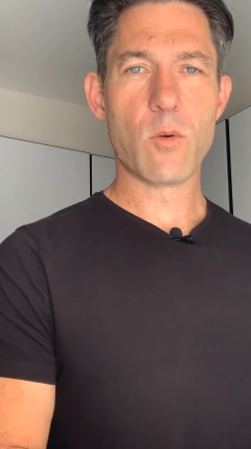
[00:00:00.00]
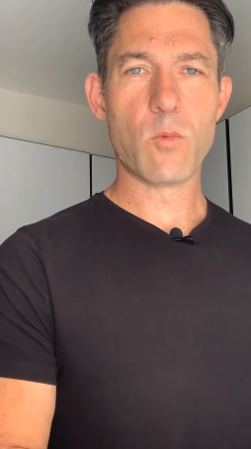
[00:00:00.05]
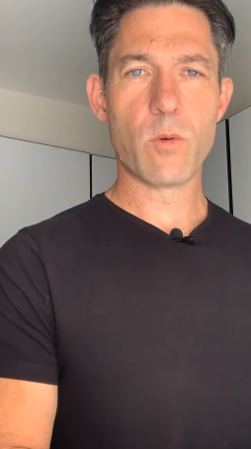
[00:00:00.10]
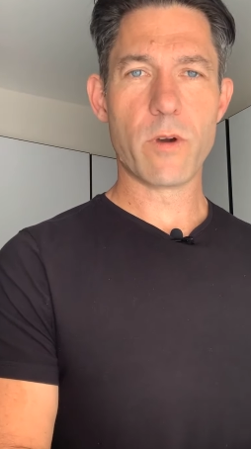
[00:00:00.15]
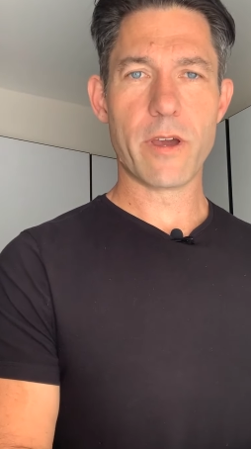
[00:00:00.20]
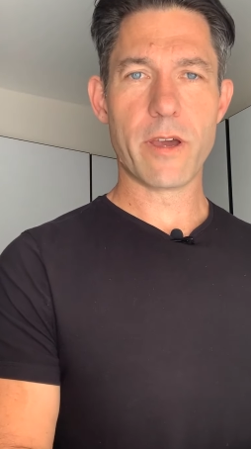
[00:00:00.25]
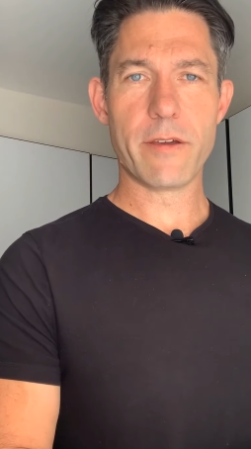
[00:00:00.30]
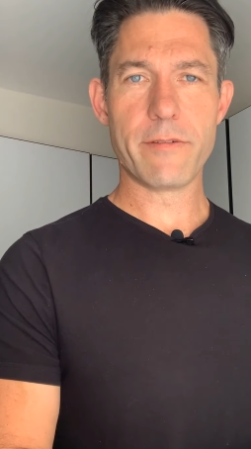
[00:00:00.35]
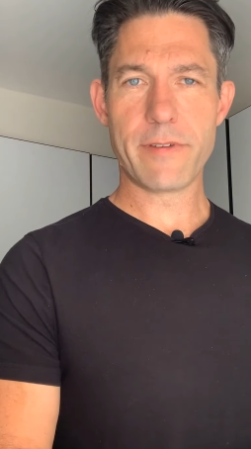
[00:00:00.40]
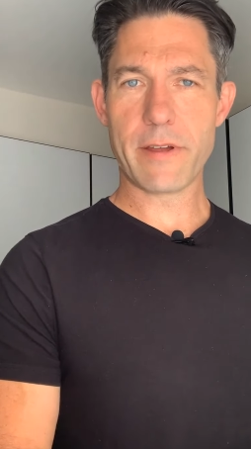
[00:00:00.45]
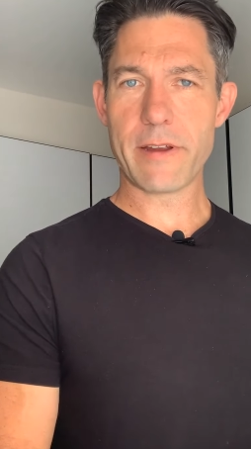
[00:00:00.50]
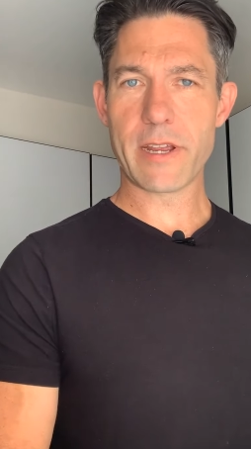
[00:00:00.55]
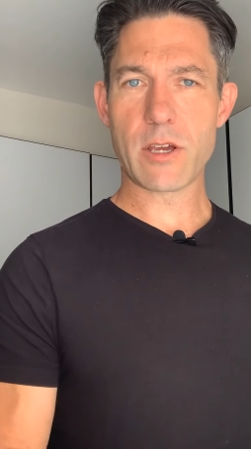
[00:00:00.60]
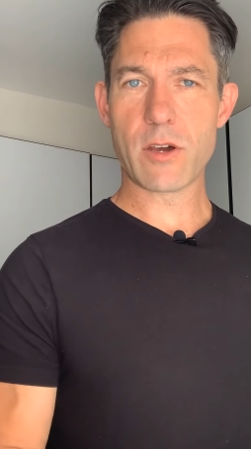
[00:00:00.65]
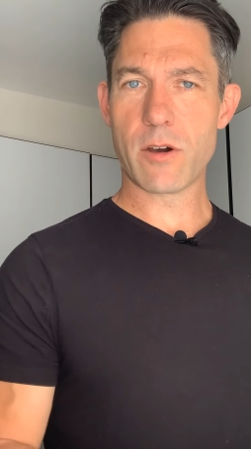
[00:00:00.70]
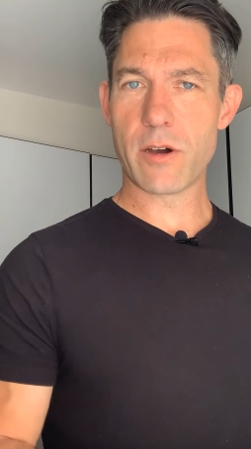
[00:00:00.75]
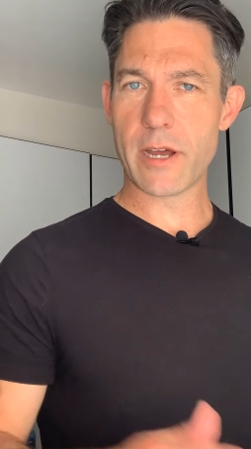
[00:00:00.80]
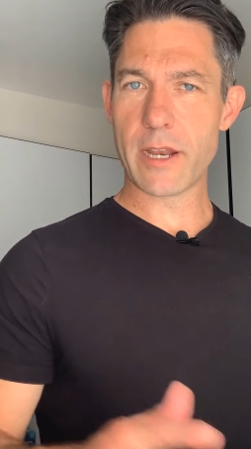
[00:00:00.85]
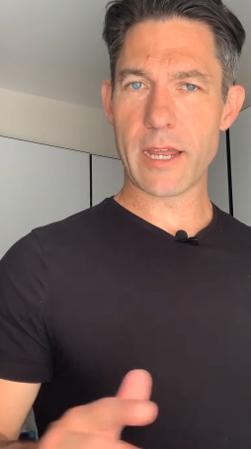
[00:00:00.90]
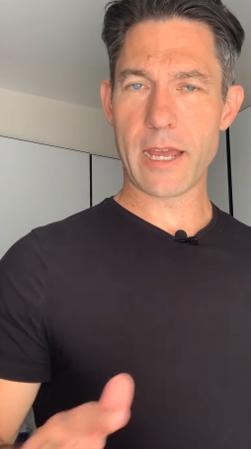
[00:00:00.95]
were very
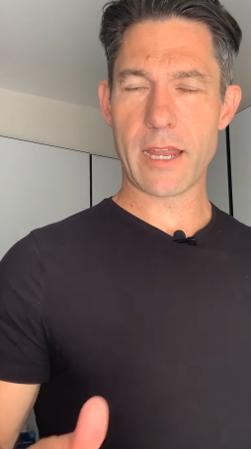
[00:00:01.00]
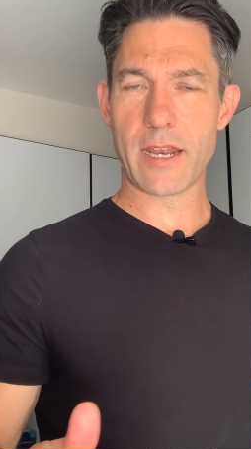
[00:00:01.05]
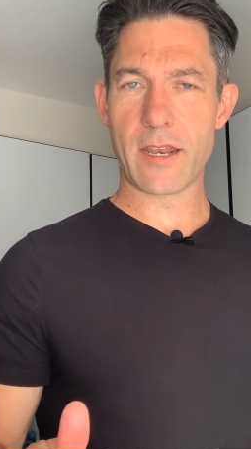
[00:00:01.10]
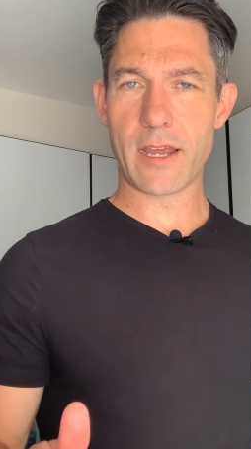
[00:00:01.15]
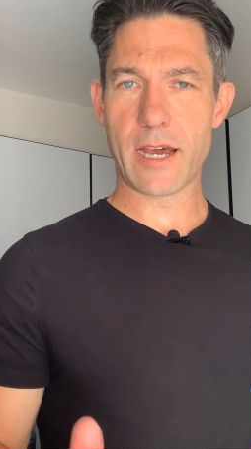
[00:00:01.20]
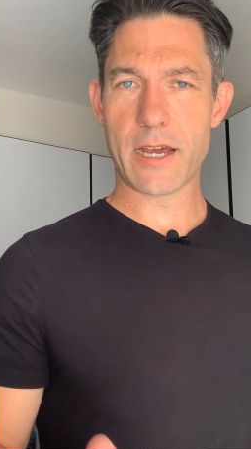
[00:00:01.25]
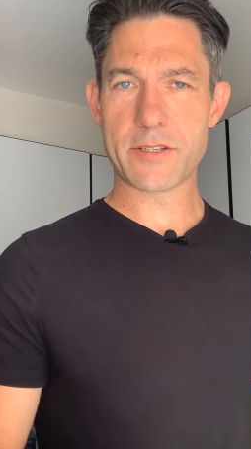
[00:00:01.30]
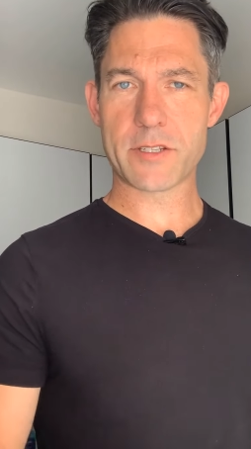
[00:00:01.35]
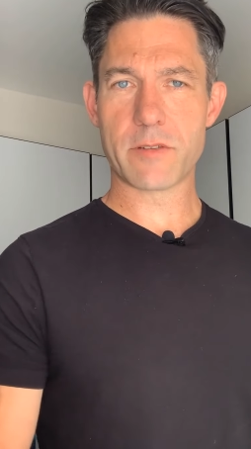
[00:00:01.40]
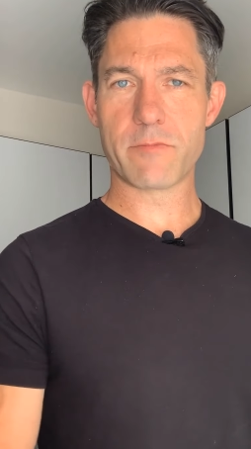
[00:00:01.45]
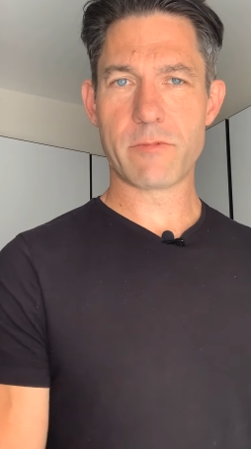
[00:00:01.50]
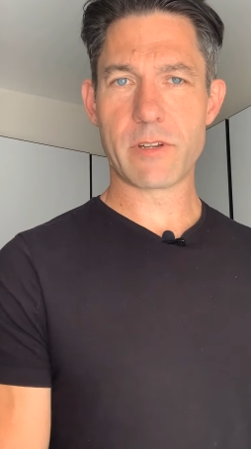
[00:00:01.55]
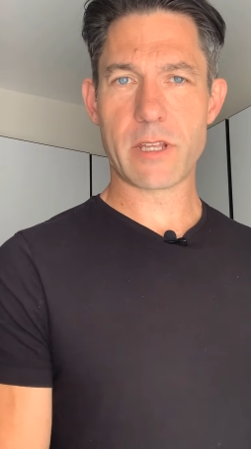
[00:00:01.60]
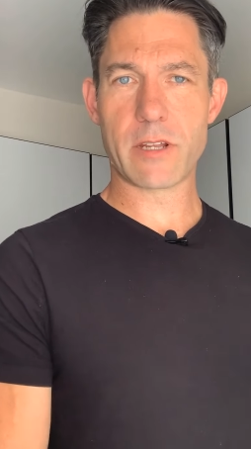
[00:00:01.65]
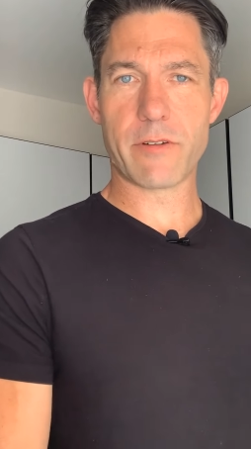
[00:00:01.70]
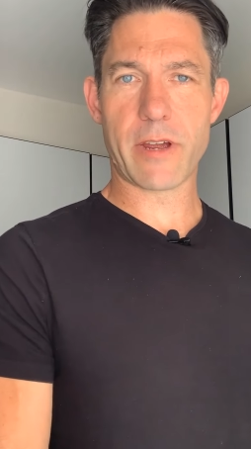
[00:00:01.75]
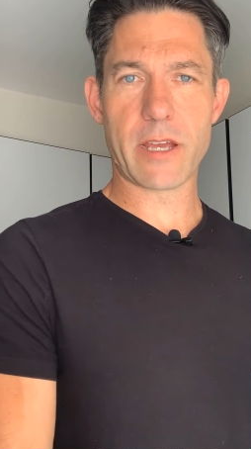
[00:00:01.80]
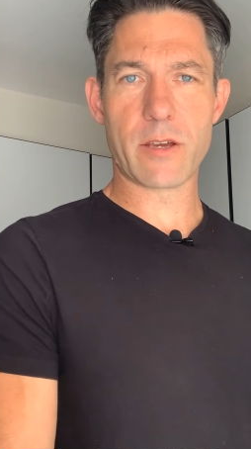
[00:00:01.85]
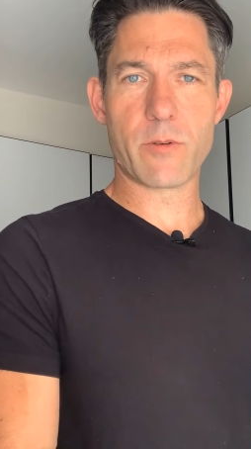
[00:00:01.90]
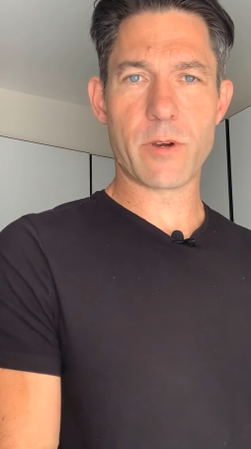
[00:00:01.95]
kind and asked some
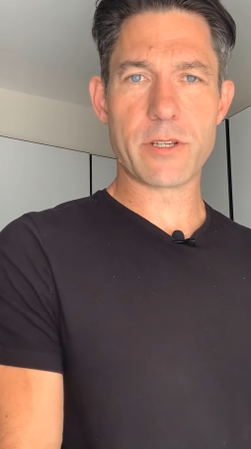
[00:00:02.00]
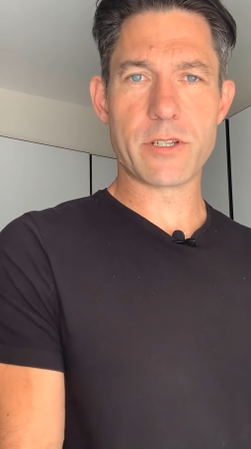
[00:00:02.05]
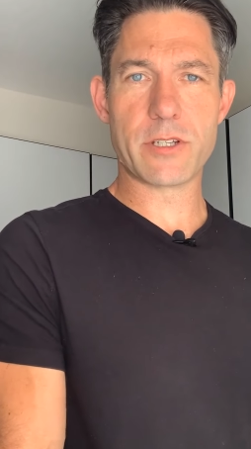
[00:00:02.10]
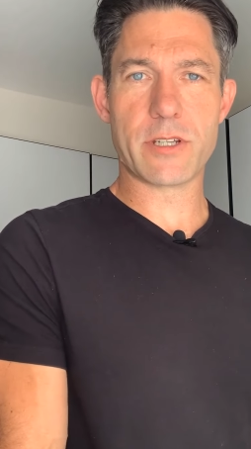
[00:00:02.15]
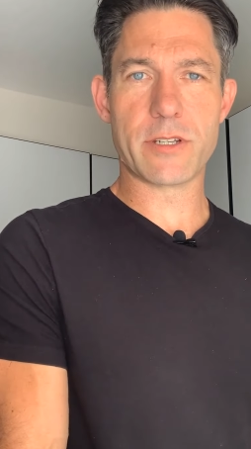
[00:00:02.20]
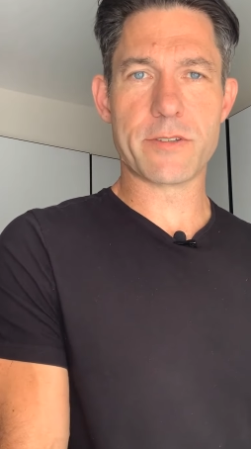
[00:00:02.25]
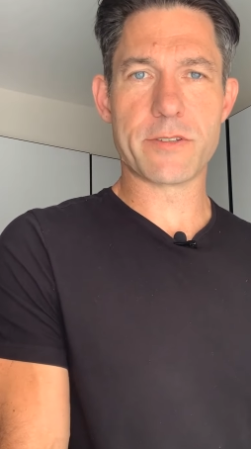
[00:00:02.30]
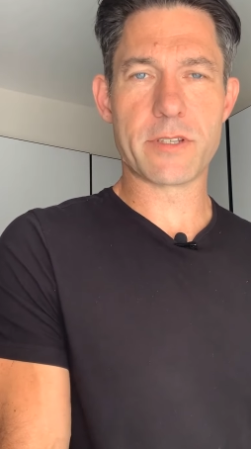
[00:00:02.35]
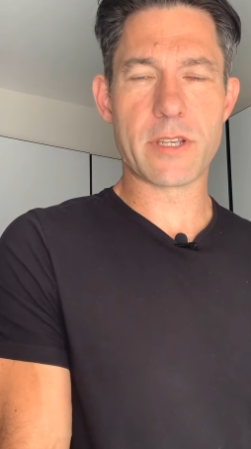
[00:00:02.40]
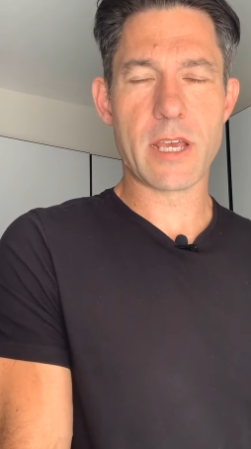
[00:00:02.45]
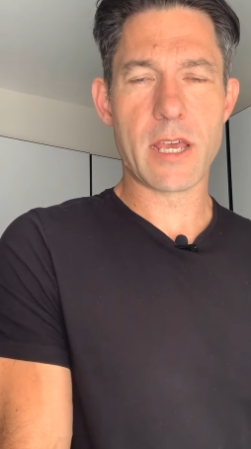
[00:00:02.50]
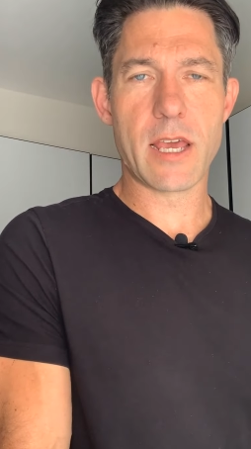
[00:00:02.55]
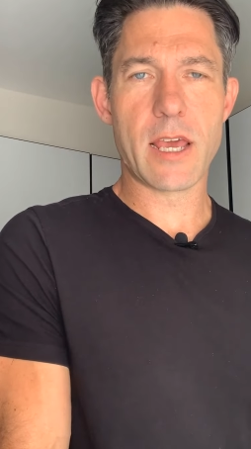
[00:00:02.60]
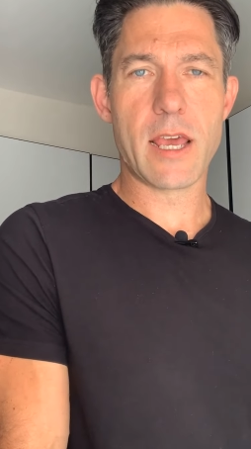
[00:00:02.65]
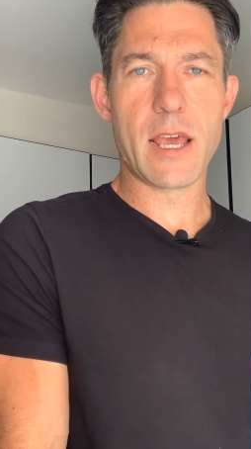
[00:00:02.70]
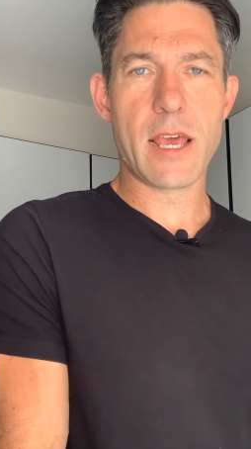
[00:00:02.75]
really great questions.